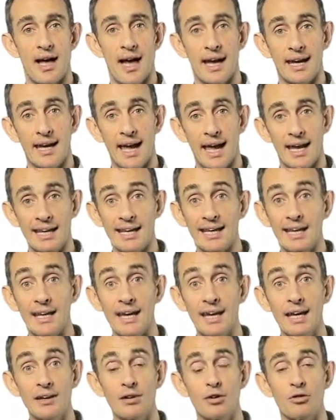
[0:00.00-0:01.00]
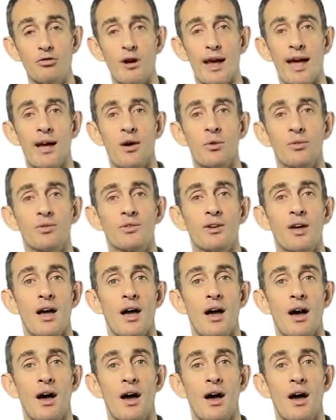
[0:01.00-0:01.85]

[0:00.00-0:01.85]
again geared around